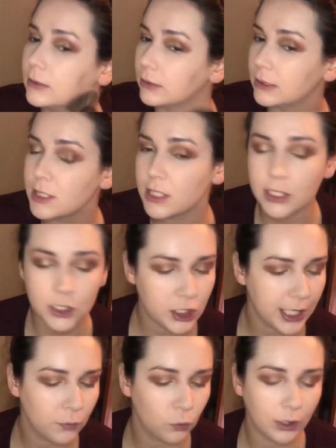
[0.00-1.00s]
This is the
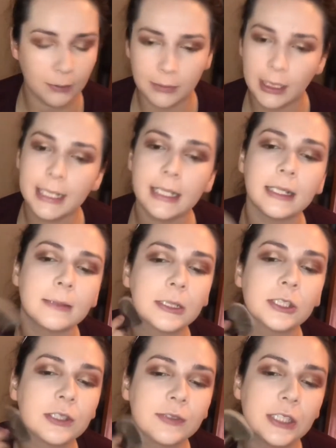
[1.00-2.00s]
shade Warm Light. I'm not
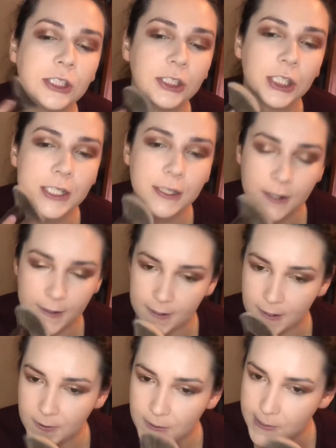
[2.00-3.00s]
sure if I shared or
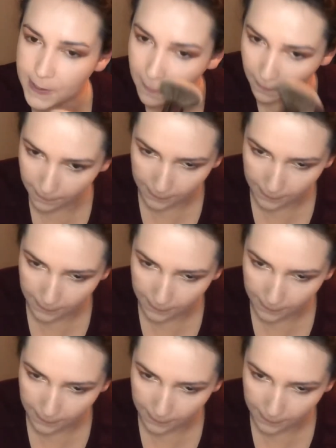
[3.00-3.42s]
told you that.